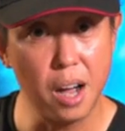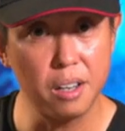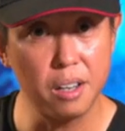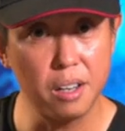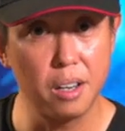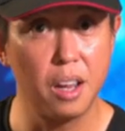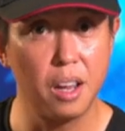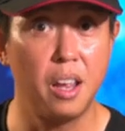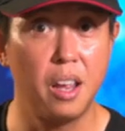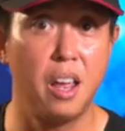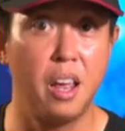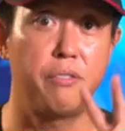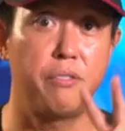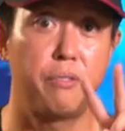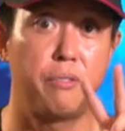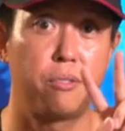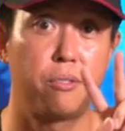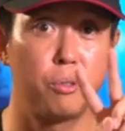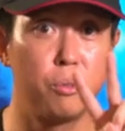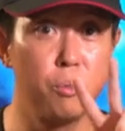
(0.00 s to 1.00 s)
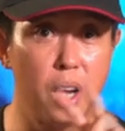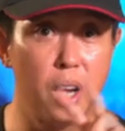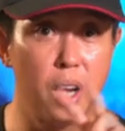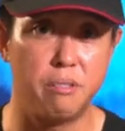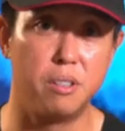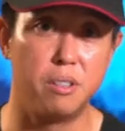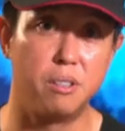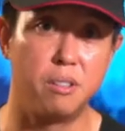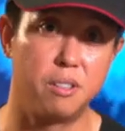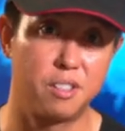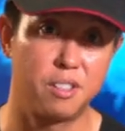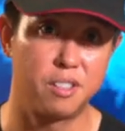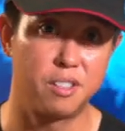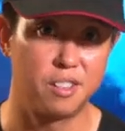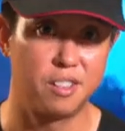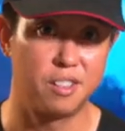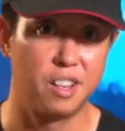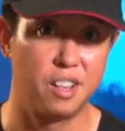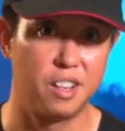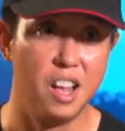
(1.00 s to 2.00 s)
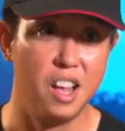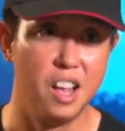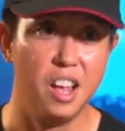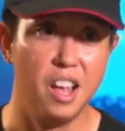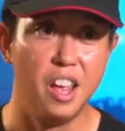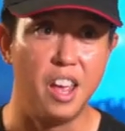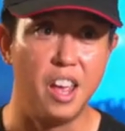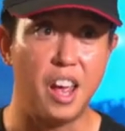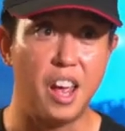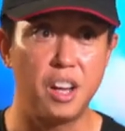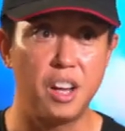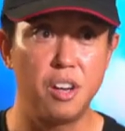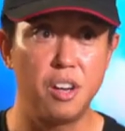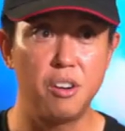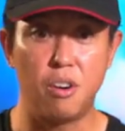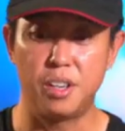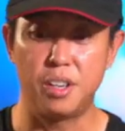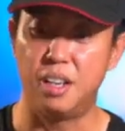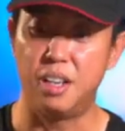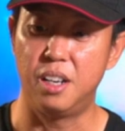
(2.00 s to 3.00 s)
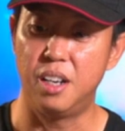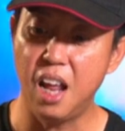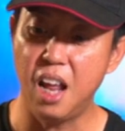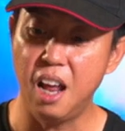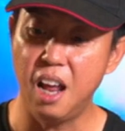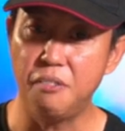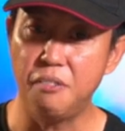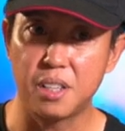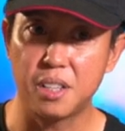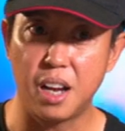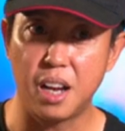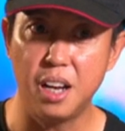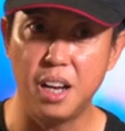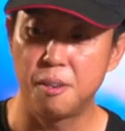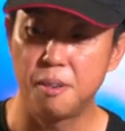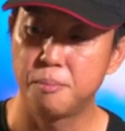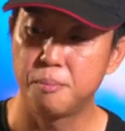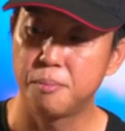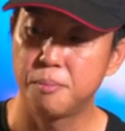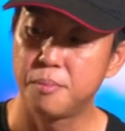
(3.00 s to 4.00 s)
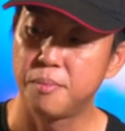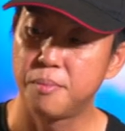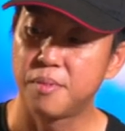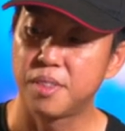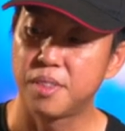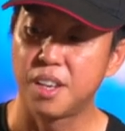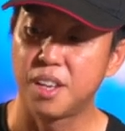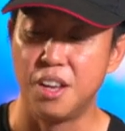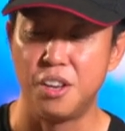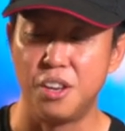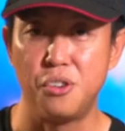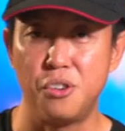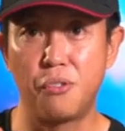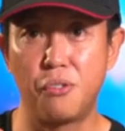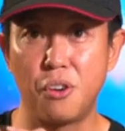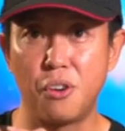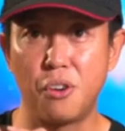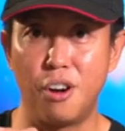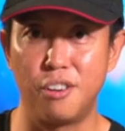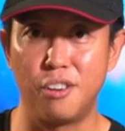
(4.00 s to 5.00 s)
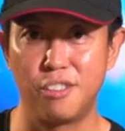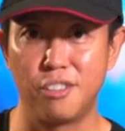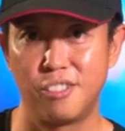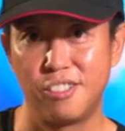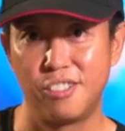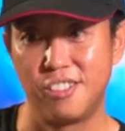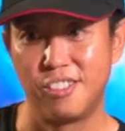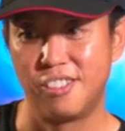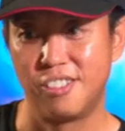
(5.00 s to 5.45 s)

part have 2 levels. And then on the left side, you've got